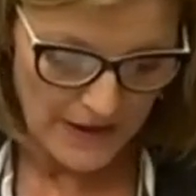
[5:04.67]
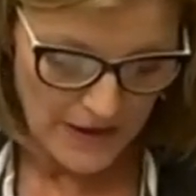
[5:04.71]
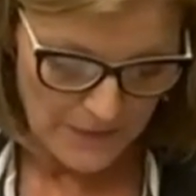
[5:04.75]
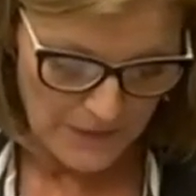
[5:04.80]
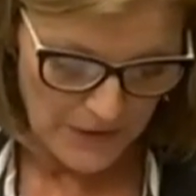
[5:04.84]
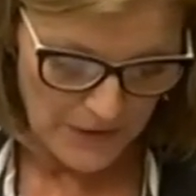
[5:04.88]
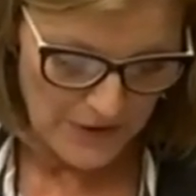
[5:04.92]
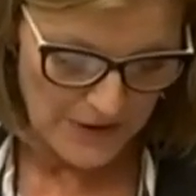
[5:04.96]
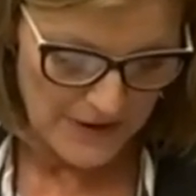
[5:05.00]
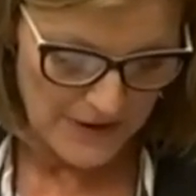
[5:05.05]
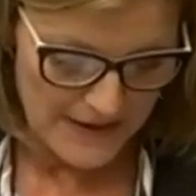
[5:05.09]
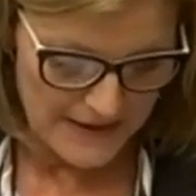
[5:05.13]
and
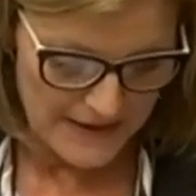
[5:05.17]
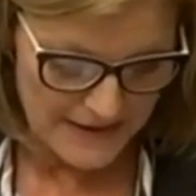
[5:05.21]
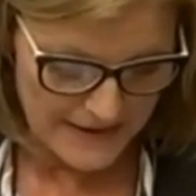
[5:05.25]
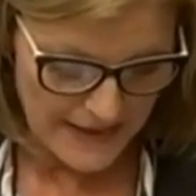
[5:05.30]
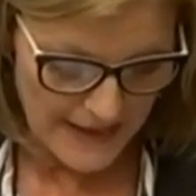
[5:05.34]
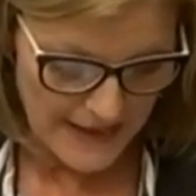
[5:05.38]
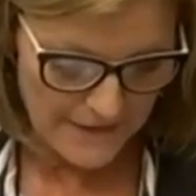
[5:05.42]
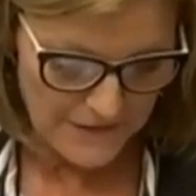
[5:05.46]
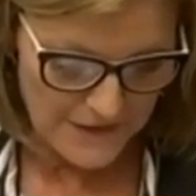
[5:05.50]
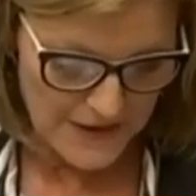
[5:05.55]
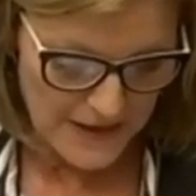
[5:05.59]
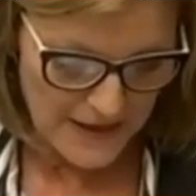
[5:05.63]
Community
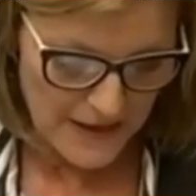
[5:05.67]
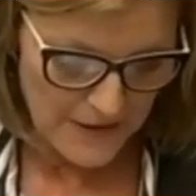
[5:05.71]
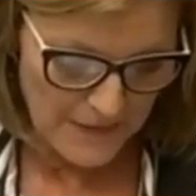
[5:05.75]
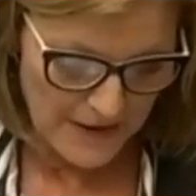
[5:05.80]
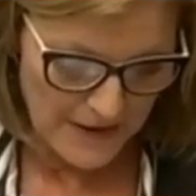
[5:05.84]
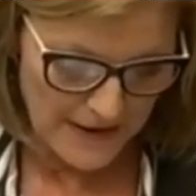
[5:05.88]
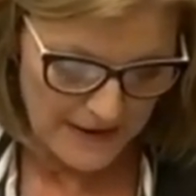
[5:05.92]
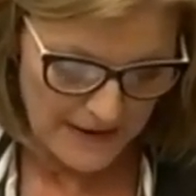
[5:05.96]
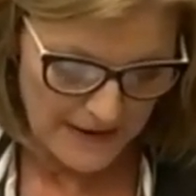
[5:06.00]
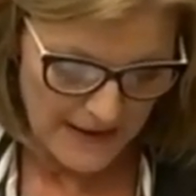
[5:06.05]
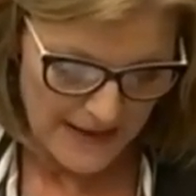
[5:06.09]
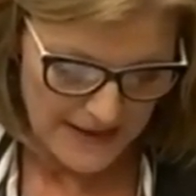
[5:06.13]
Safety
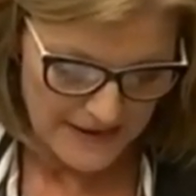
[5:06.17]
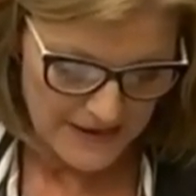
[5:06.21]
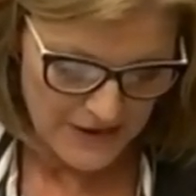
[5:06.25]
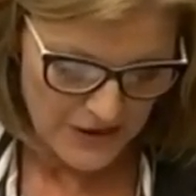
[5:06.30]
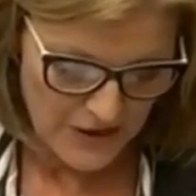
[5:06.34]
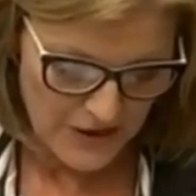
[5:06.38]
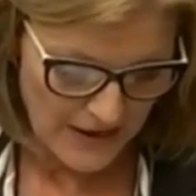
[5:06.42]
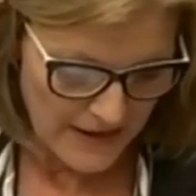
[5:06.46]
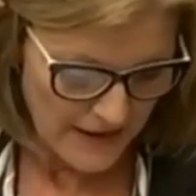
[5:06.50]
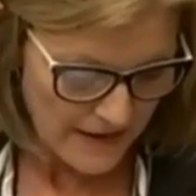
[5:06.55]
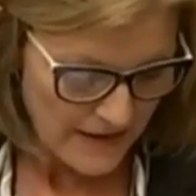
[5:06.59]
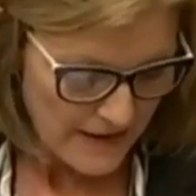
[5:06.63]
Committee
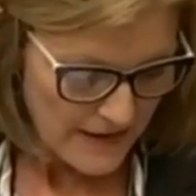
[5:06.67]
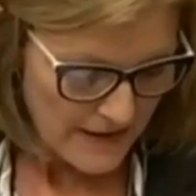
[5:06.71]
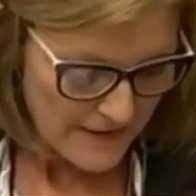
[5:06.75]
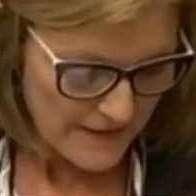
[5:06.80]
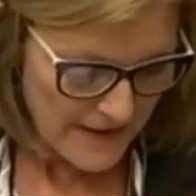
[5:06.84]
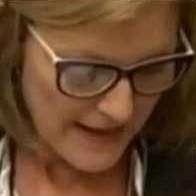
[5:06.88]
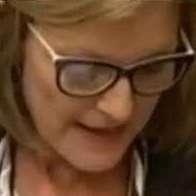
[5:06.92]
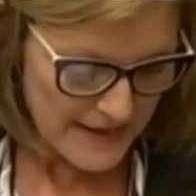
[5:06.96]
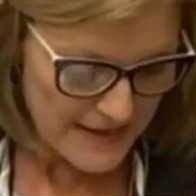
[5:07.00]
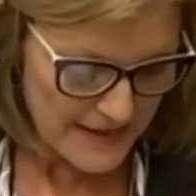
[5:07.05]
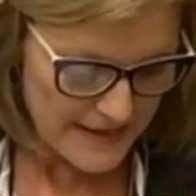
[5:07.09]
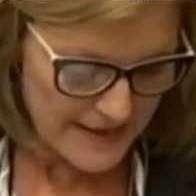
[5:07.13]
last year,
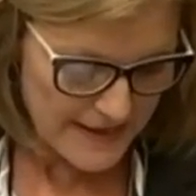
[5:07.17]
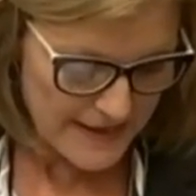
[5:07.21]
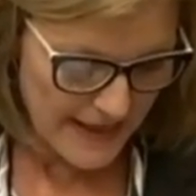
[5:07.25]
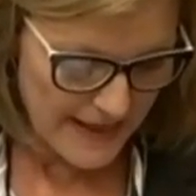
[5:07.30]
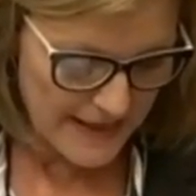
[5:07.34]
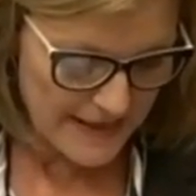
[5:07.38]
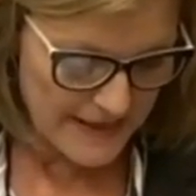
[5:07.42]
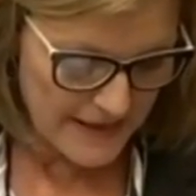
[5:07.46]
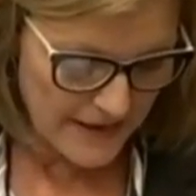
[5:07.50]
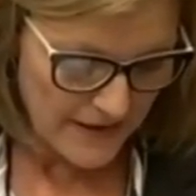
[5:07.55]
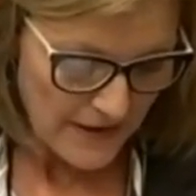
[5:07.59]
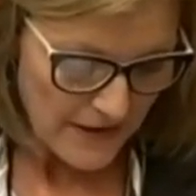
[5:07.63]
they
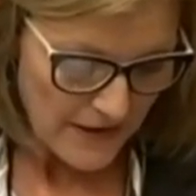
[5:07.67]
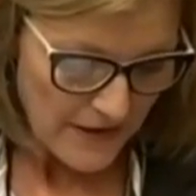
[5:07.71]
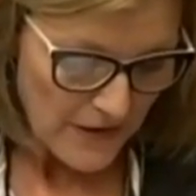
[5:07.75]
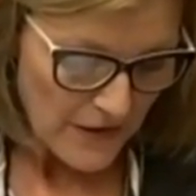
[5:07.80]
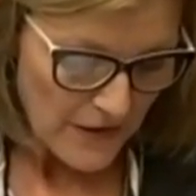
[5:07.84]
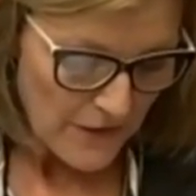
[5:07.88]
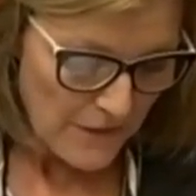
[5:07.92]
stated,